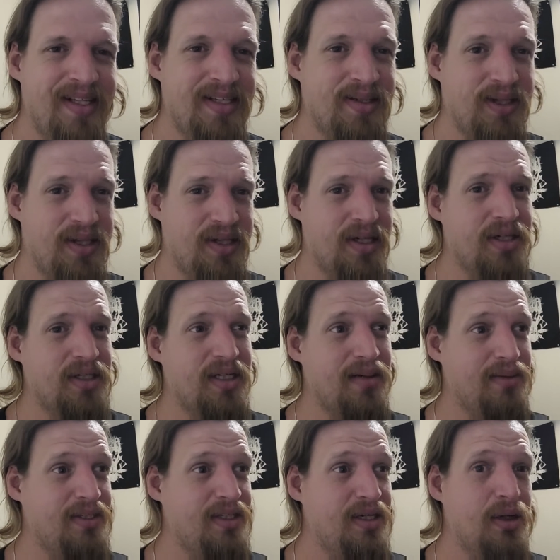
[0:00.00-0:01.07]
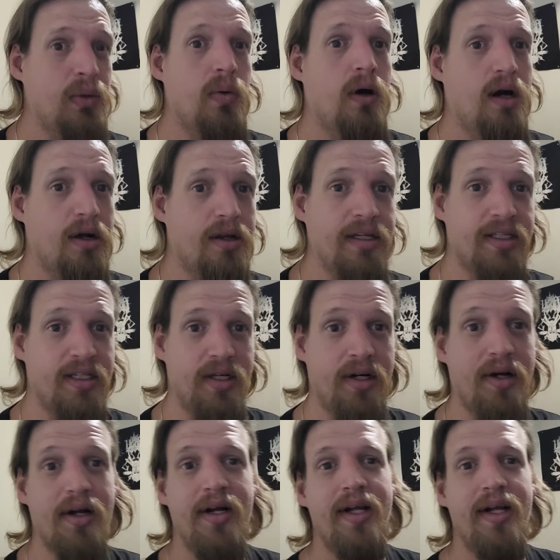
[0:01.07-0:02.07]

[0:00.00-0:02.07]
This is the third time I've seen Gwar this year.